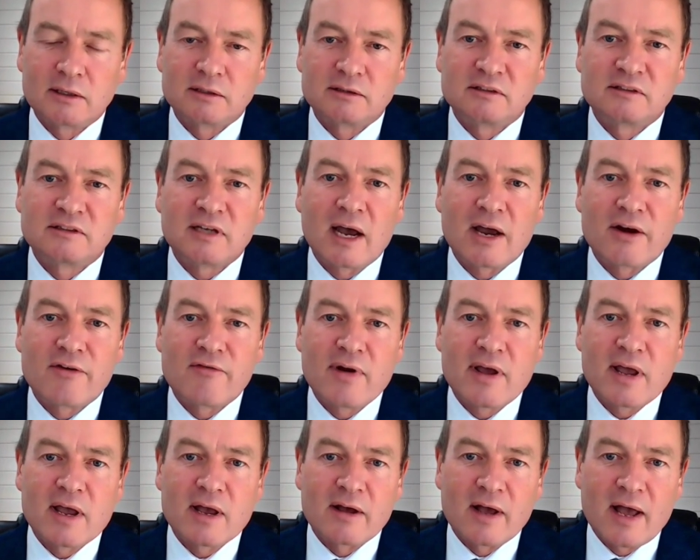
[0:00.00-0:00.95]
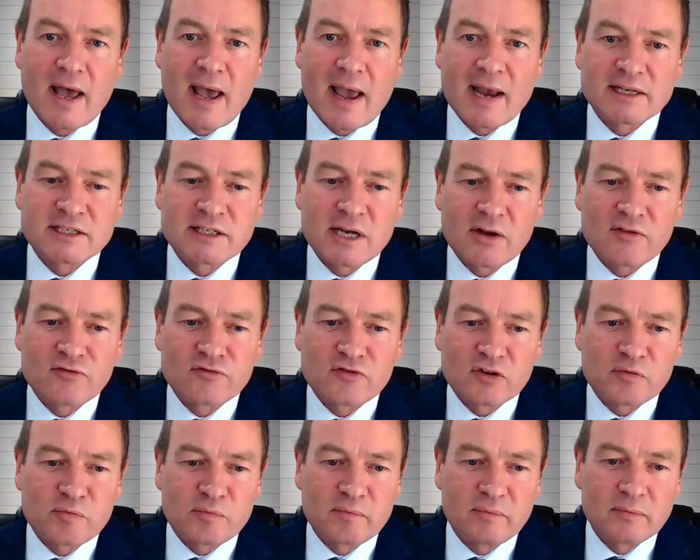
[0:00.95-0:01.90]
Diarrhea,
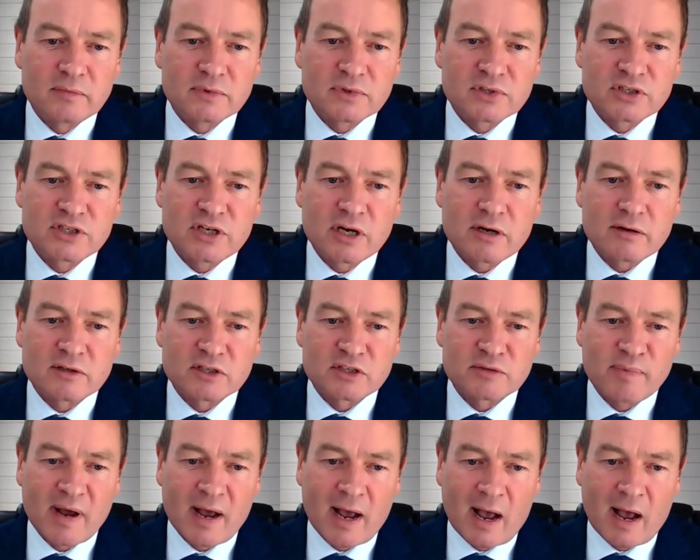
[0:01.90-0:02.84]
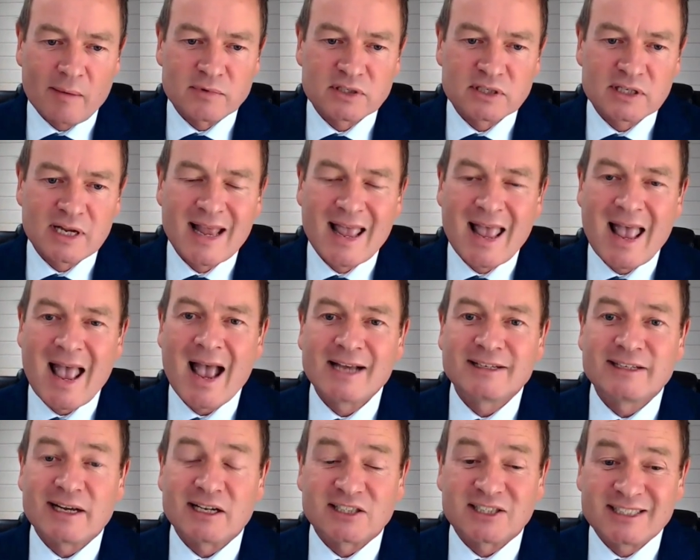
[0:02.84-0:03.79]
800 students perhaps.
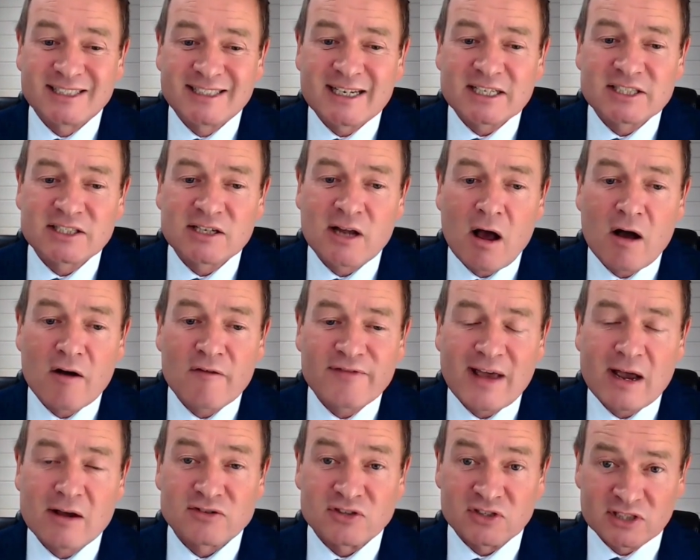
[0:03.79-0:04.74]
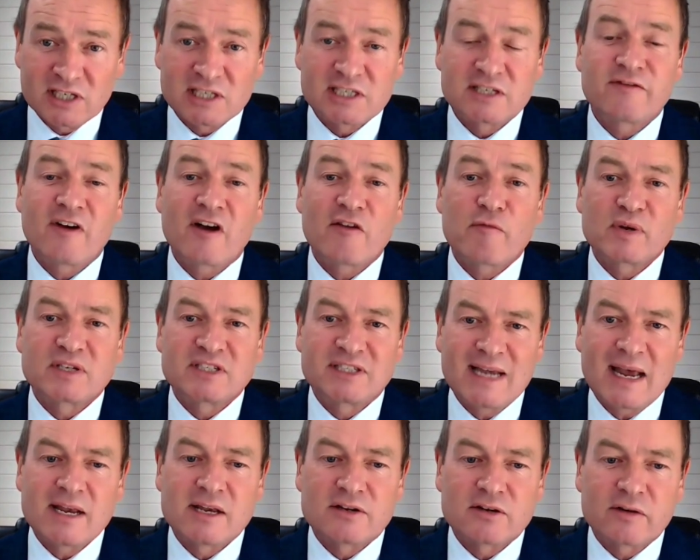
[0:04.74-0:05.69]
Headaches, 6,500,
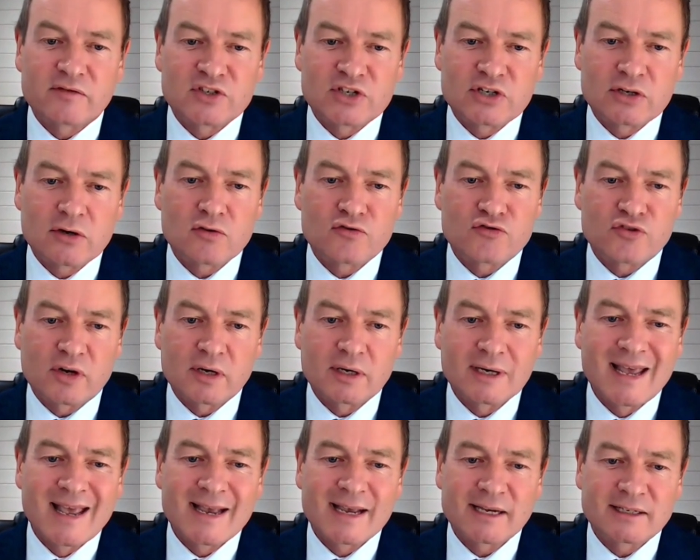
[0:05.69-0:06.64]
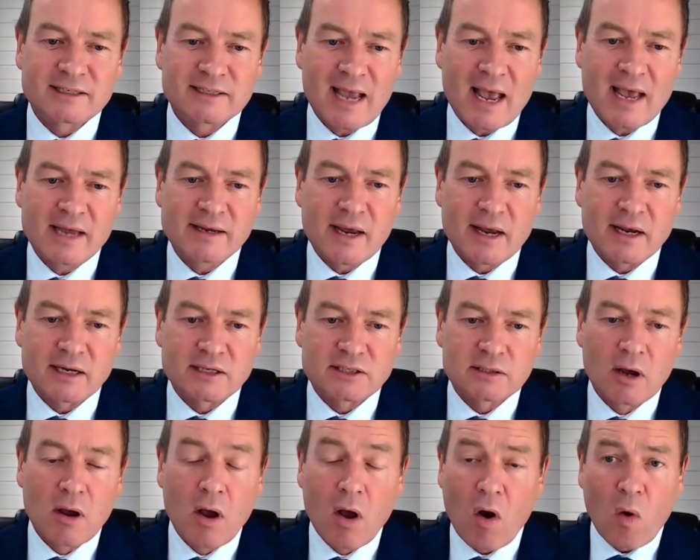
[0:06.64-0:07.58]
65% of children getting
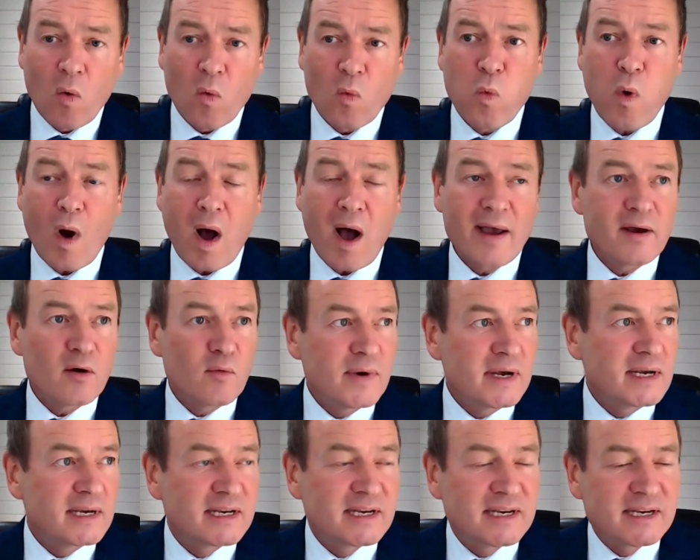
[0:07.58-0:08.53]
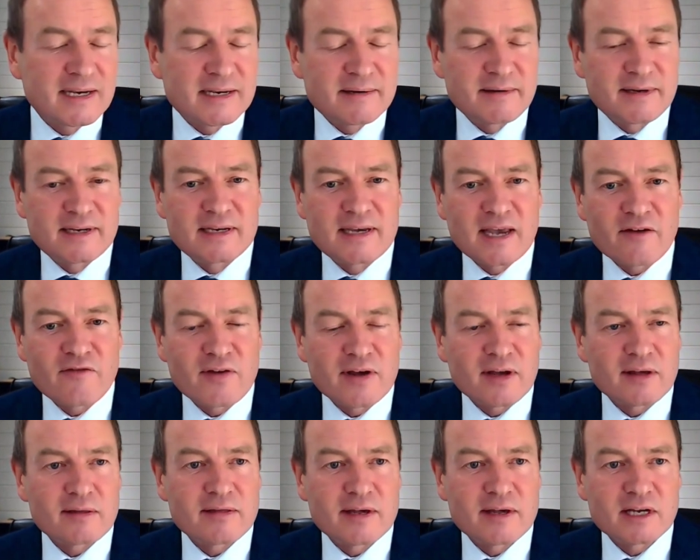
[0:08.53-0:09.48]
headaches. Why are we
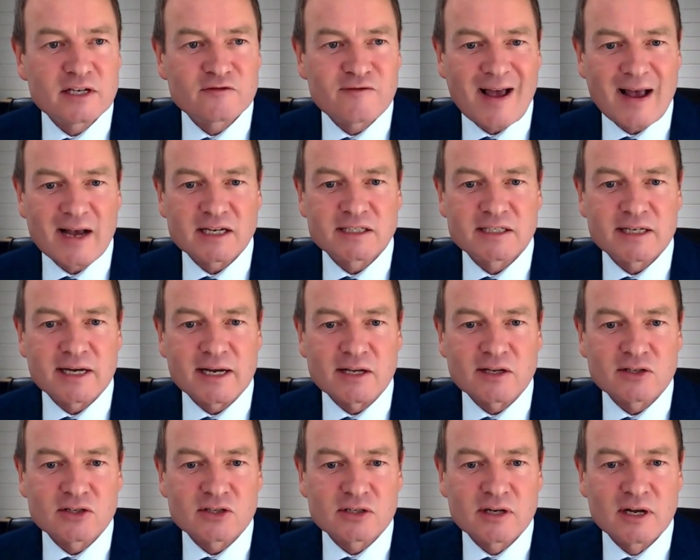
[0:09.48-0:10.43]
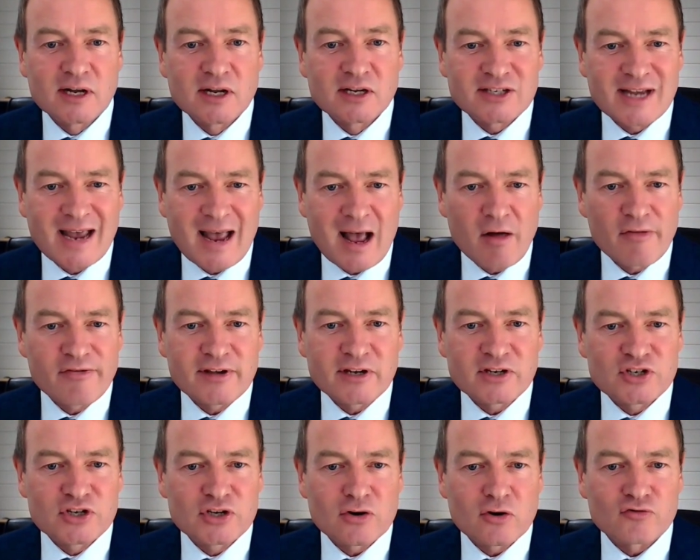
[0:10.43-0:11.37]
giving these vaccines to healthy
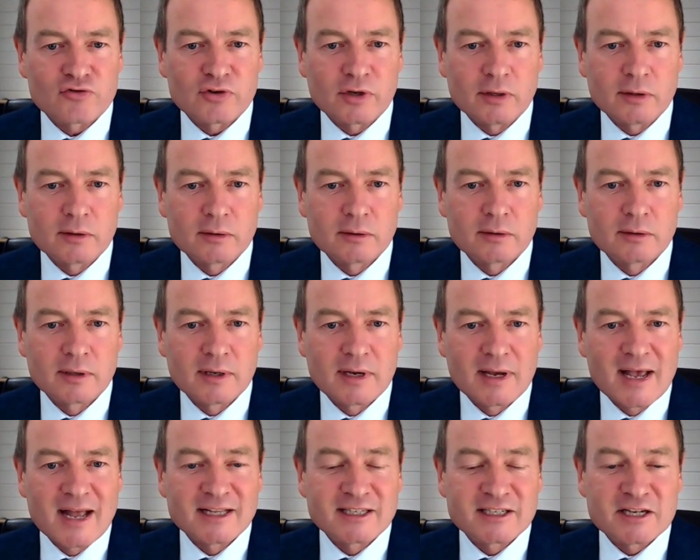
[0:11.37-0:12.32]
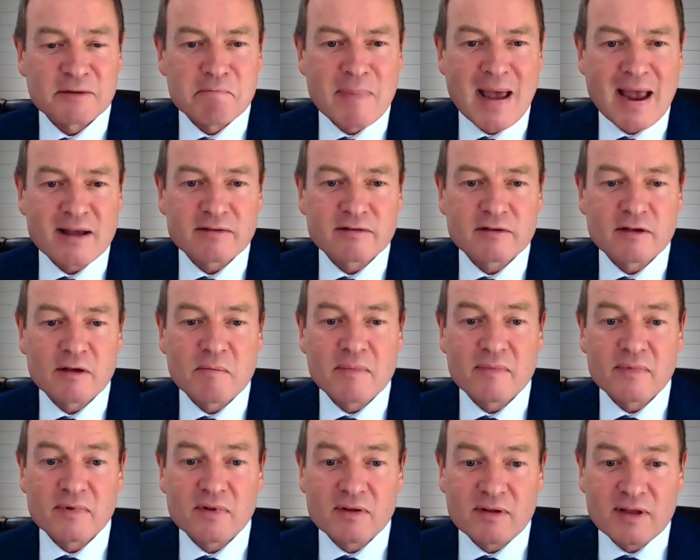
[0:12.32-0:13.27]
children to make them
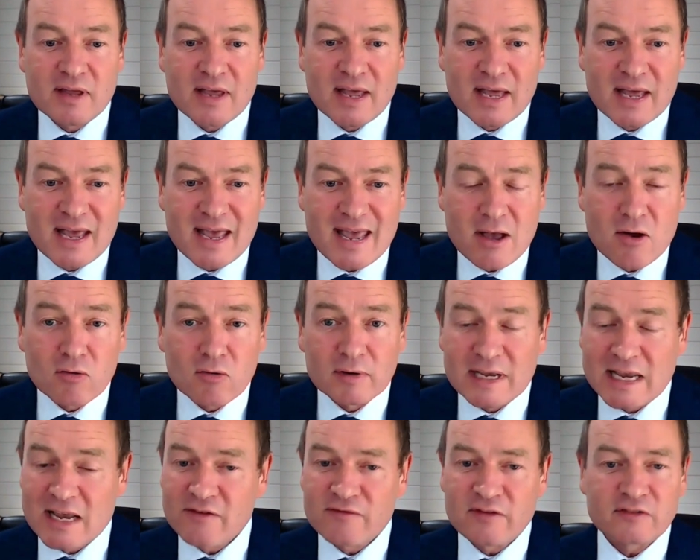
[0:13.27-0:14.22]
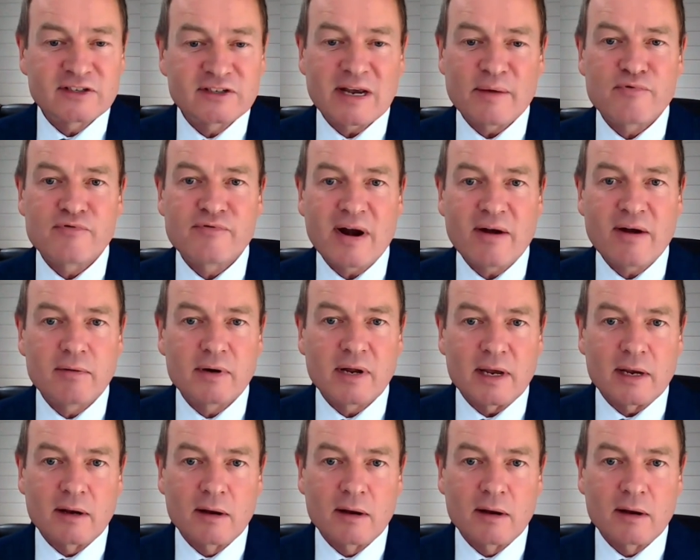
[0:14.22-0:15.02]
ill, even if temporarily?